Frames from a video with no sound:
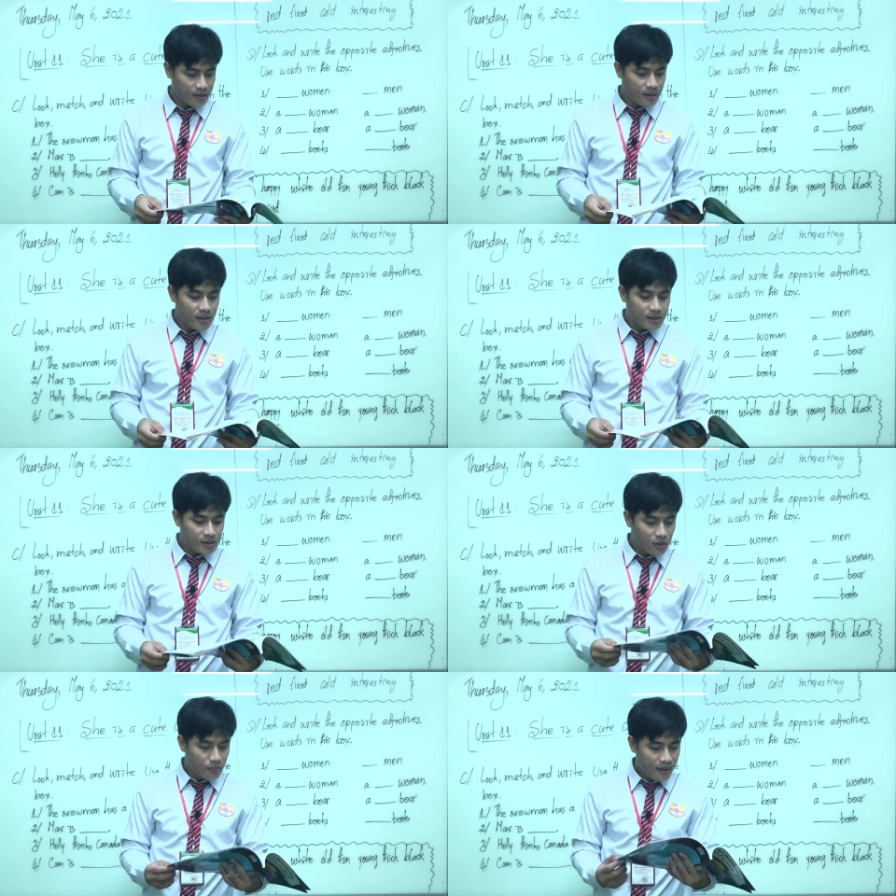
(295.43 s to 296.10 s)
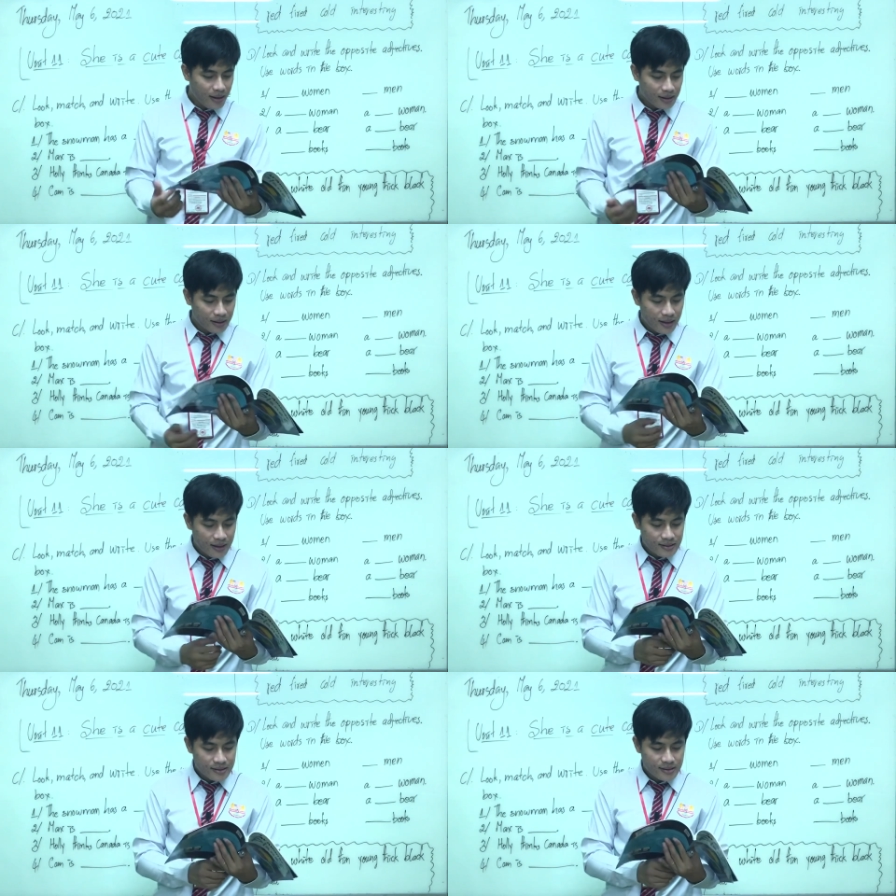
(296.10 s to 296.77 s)
So Mac
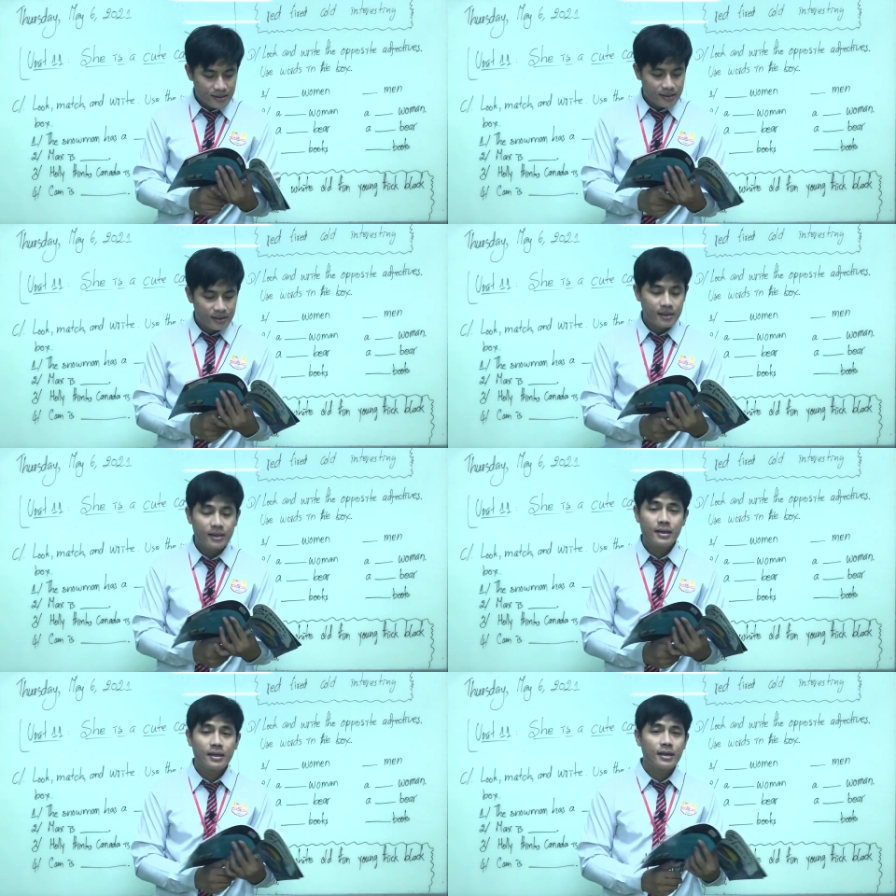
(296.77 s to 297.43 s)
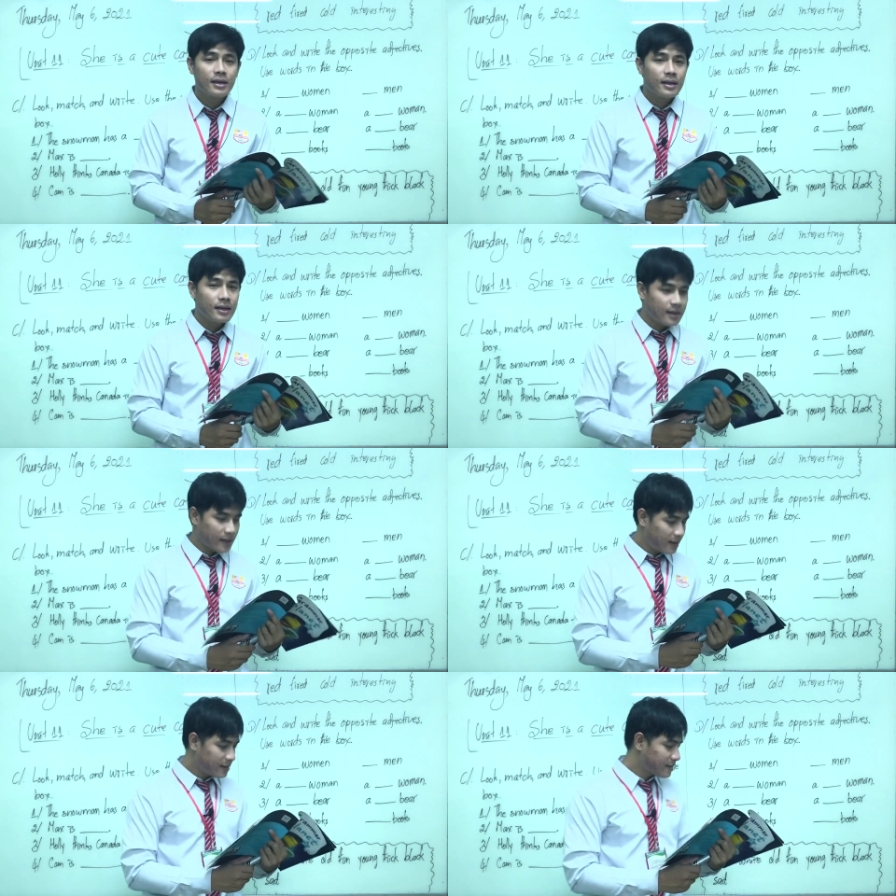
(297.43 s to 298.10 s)
is is